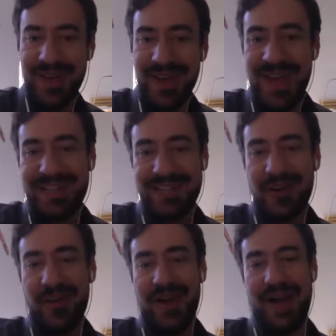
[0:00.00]
Mm-hmm.
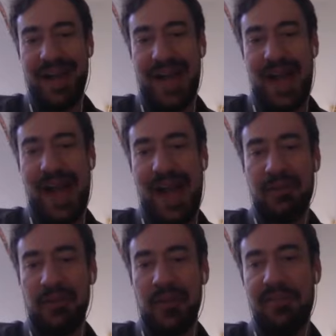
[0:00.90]
so I,
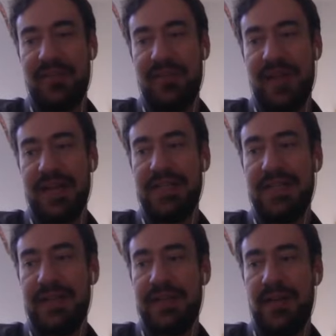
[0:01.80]
I love the
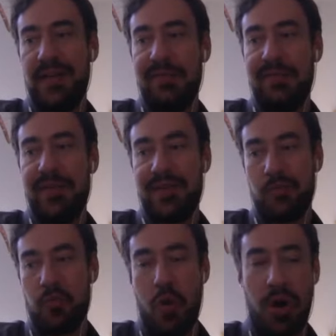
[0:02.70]
idea of this
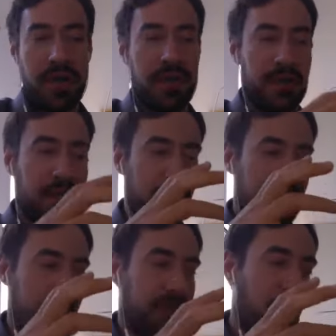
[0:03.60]
one
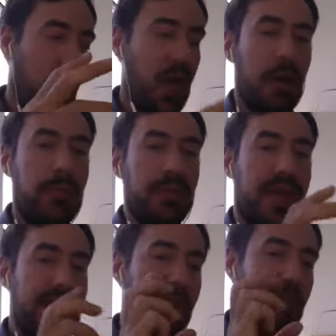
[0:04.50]
hub
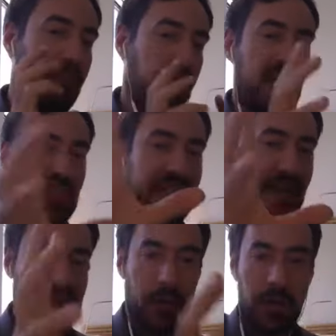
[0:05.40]
kind of branching out
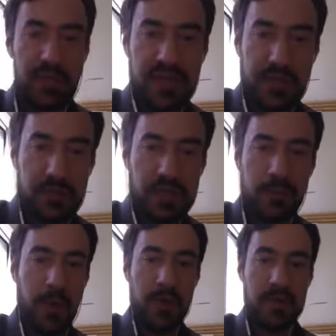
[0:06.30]
to all these other
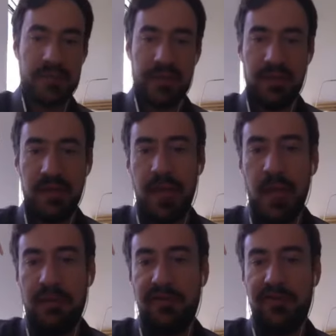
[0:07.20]
spokes that
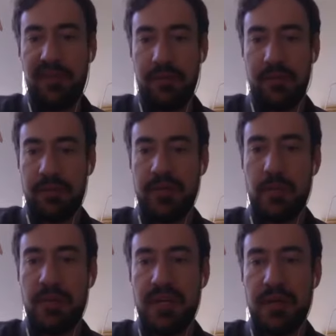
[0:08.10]
fulfill so
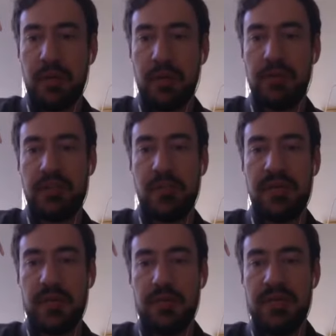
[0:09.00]
many other so many
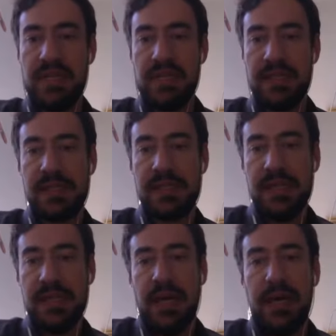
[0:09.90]
other needs
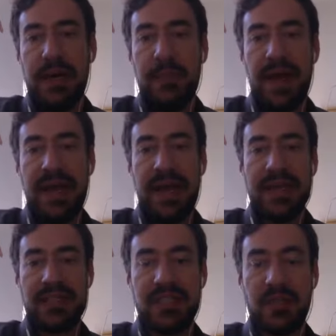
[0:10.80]
um, I, I,
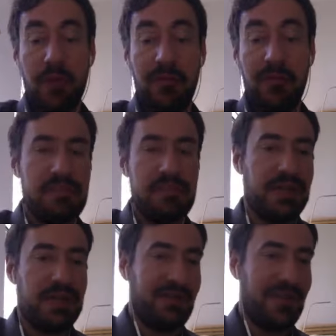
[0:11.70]
to hopefully
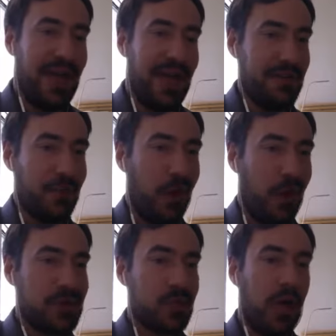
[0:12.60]
make your value
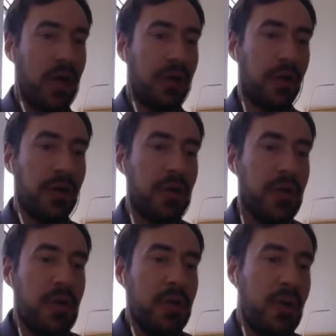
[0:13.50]
props stronger
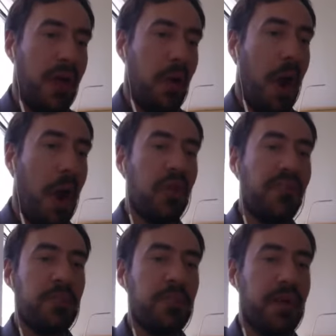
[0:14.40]
I'd love
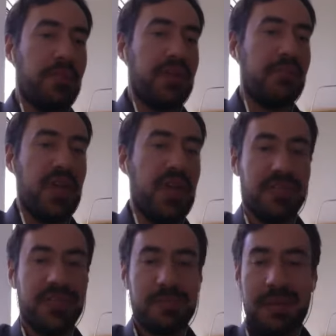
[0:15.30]
to bring up the
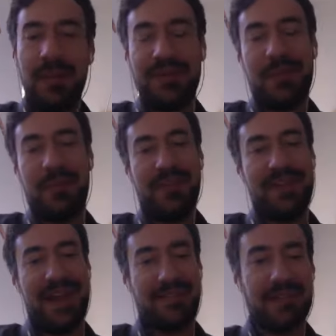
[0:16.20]
objections people typically
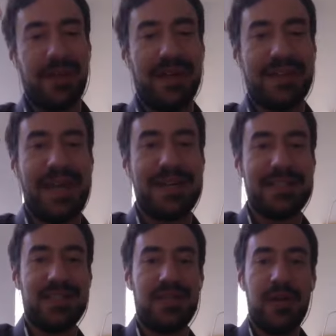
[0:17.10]
have to
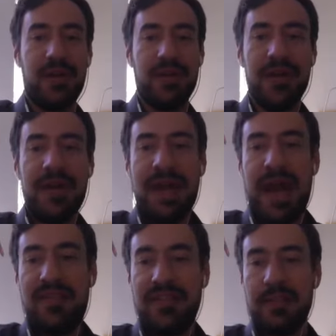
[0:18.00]
podcasts, you know, and I
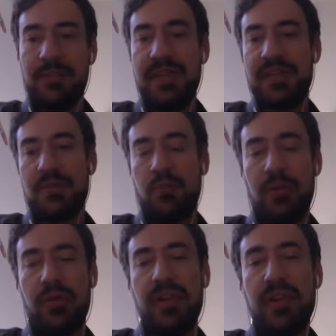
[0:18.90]
think the biggest one,
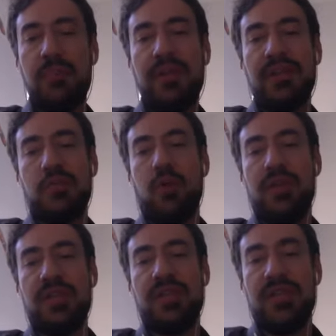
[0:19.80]
one of the biggest
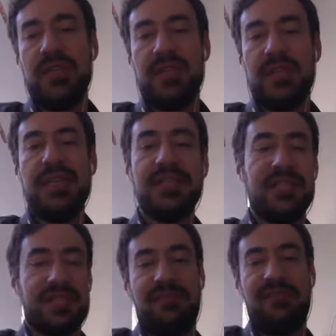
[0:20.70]
ones is is
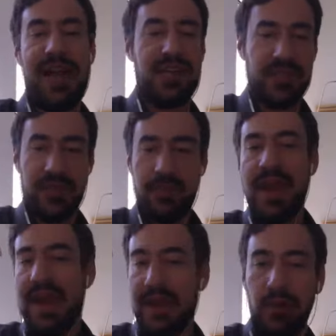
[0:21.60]
this a flash in the
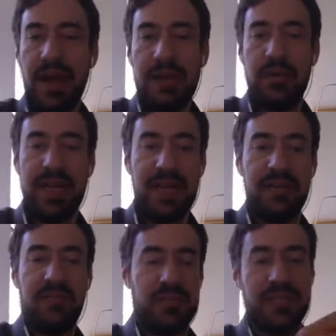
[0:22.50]
pan, right? We kind of
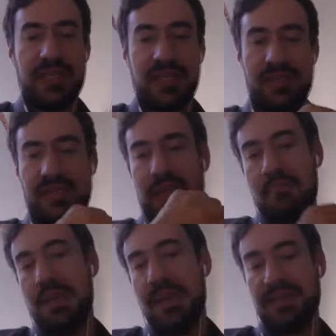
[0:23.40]
are seeing this like
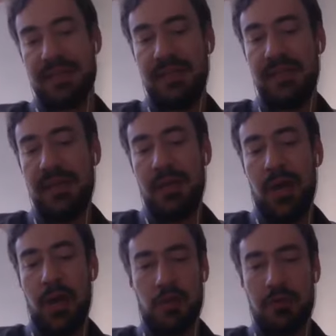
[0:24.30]
amazing
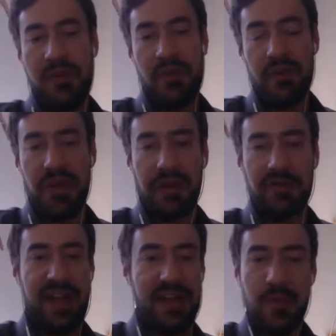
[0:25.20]
hundred million dollar
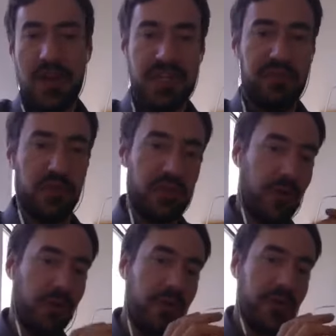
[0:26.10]
valuation for Joe
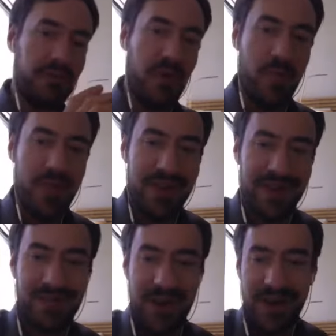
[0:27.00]
Rogan moment
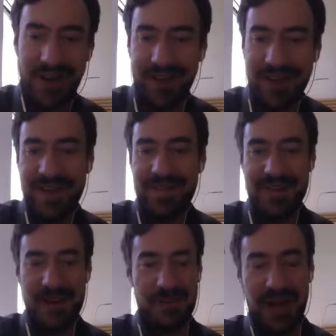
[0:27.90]
where you
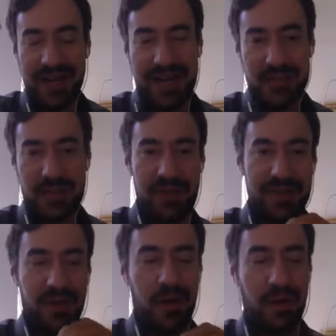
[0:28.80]
know podcasts are
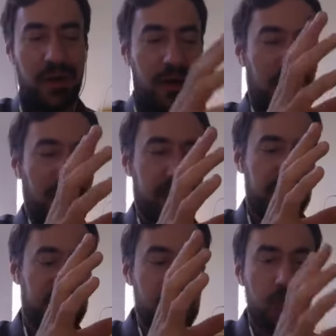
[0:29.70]
having all, all
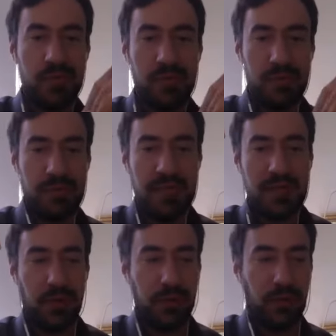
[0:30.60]
this huge
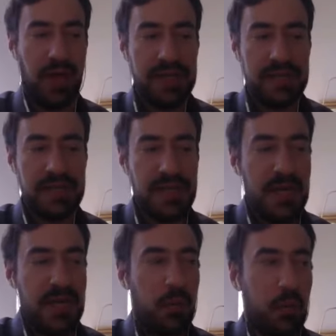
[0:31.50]
meteoric rise.
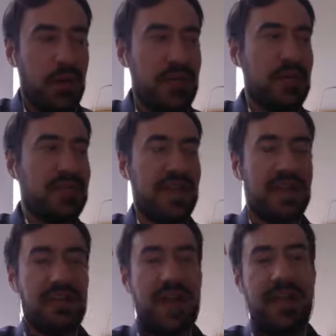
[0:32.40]
What, what do you say to
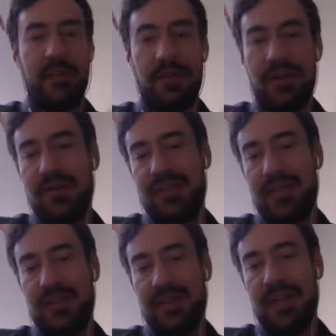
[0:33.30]
that? Like, what do you say to
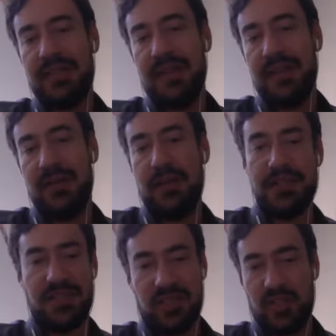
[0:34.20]
the idea that is
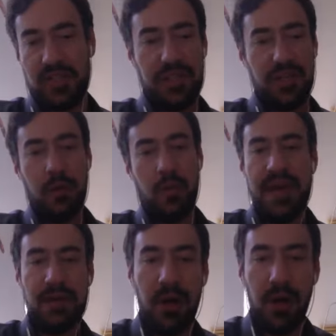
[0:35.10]
this just going to go away
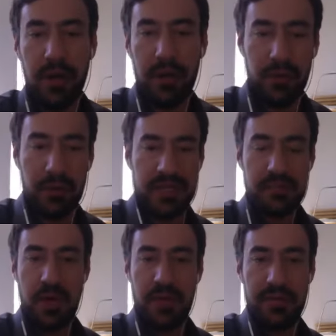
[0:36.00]
tomorrow or next
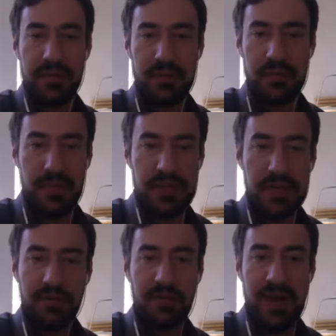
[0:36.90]
month or a year
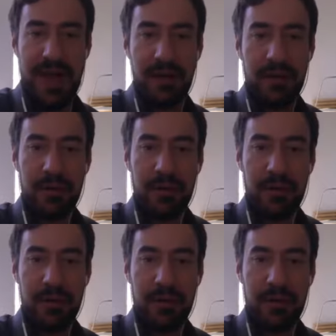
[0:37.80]
from now?